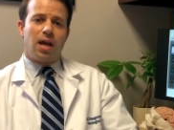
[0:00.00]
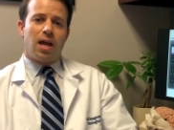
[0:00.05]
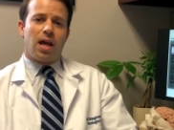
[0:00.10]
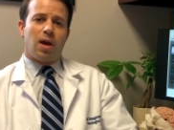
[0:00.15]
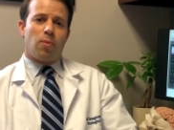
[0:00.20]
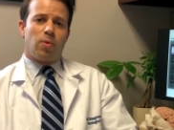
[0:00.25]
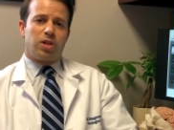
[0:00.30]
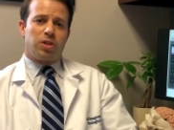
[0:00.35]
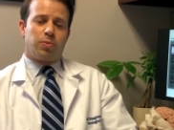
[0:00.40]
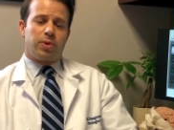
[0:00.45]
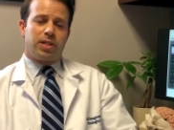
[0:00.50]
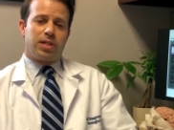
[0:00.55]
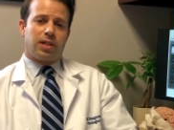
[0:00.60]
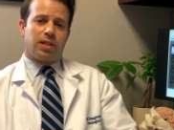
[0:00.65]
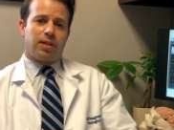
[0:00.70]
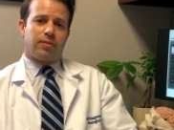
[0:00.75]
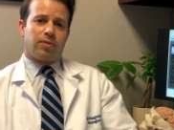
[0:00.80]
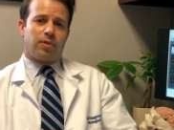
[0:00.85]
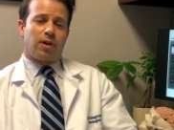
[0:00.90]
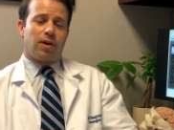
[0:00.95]
in which we
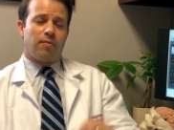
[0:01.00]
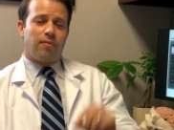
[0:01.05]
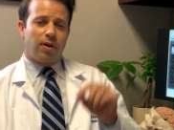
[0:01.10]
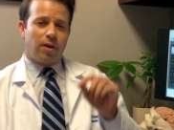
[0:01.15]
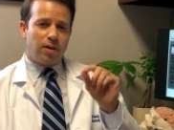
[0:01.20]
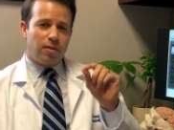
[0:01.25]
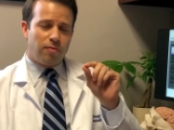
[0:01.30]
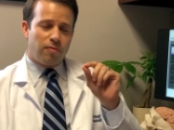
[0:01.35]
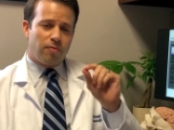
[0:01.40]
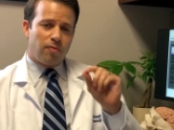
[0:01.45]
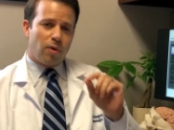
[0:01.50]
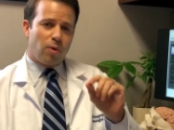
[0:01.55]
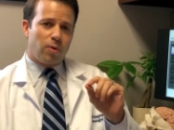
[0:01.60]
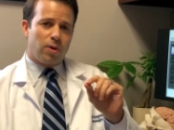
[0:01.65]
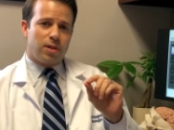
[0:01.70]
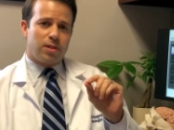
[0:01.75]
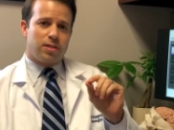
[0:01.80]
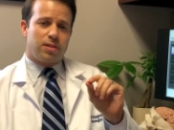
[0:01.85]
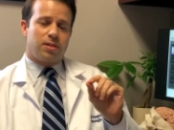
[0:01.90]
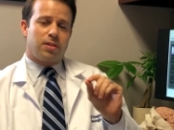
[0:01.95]
deliver a very
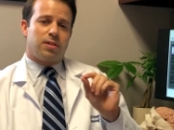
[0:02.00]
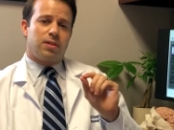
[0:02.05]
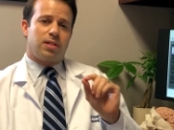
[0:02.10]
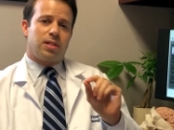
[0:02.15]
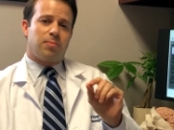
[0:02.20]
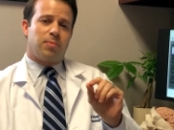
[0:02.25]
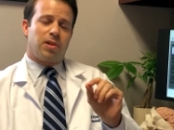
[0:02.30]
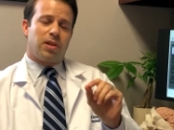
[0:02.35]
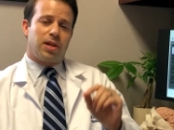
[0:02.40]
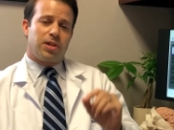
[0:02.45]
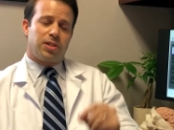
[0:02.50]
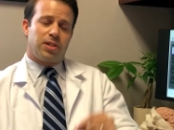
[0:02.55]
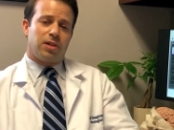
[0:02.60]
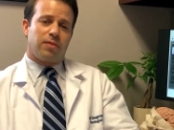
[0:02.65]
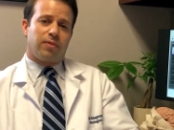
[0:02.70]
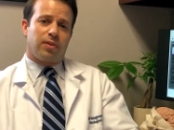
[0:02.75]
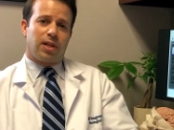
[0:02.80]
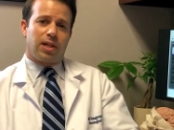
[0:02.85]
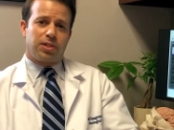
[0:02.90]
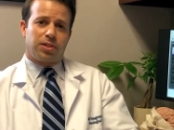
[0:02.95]
focused stimulation
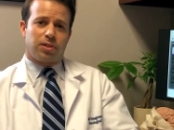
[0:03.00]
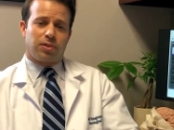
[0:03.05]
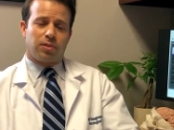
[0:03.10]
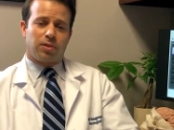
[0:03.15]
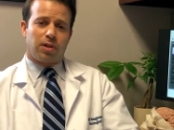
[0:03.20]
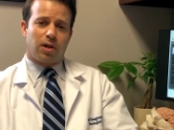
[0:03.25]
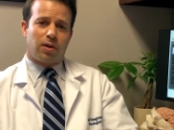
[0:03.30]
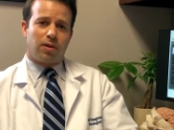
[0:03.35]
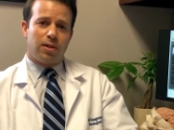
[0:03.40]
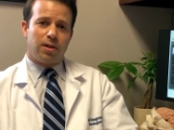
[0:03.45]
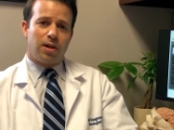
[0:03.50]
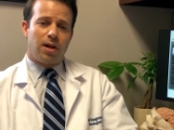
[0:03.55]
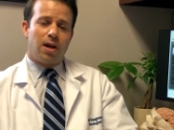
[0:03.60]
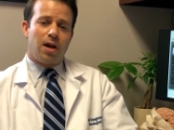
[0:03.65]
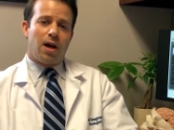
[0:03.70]
of electrical current